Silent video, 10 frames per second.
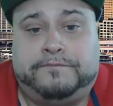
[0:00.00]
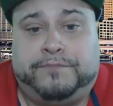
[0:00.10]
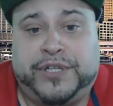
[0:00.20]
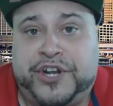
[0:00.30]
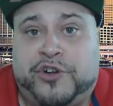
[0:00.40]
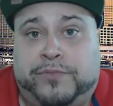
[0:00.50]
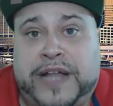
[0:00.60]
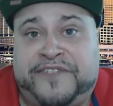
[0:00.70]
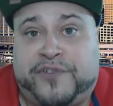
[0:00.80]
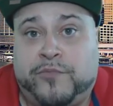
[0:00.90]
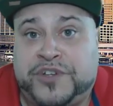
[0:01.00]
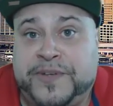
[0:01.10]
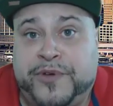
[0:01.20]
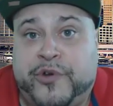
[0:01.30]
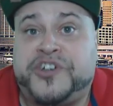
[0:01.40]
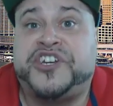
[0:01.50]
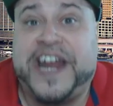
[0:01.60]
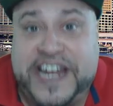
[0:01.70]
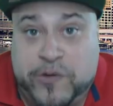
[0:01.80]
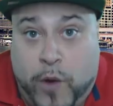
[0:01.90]
political platform was immigration,
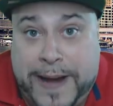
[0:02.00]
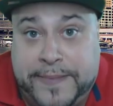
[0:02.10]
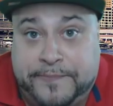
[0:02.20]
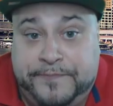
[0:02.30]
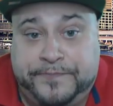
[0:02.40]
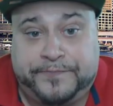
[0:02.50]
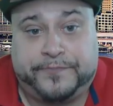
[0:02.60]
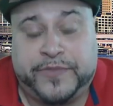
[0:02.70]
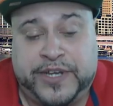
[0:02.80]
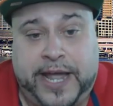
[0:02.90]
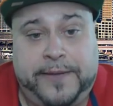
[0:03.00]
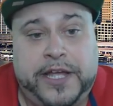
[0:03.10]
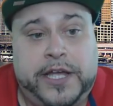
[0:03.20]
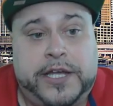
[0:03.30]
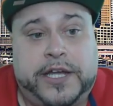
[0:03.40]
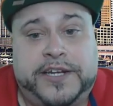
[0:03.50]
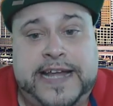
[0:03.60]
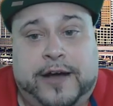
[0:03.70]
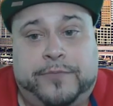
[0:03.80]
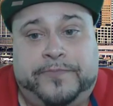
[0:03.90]
and he won. Okay,
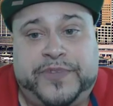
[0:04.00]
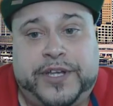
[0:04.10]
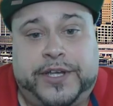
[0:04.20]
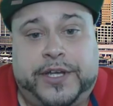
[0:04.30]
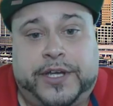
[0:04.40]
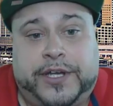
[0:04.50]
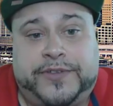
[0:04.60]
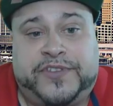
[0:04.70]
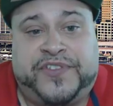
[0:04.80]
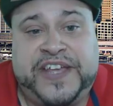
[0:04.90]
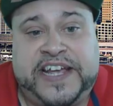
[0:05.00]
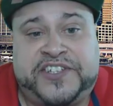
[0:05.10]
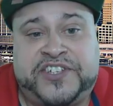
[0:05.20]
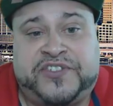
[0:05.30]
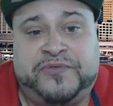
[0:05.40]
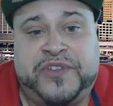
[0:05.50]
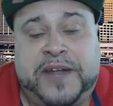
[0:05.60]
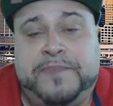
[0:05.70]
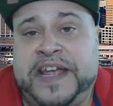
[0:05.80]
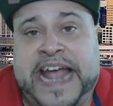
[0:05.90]
now the thing is
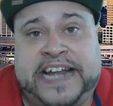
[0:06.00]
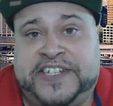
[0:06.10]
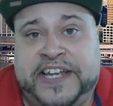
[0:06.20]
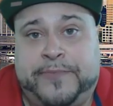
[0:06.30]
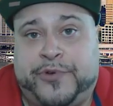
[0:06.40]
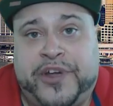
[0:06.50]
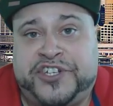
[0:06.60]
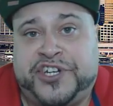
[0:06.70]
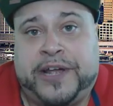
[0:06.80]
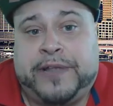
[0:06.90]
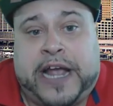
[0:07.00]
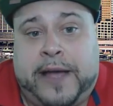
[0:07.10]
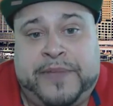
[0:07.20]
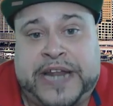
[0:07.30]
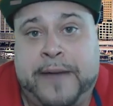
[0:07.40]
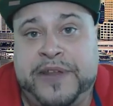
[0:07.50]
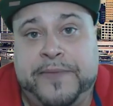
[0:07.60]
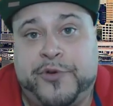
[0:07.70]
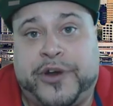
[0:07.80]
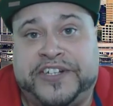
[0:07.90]
not being anti-immigration. Like, I mean, I'm an
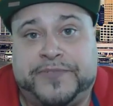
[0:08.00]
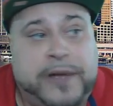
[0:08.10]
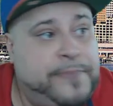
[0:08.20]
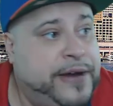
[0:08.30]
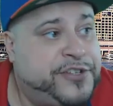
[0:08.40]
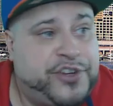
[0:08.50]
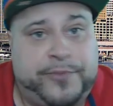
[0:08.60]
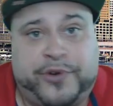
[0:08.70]
immigrant. My parents are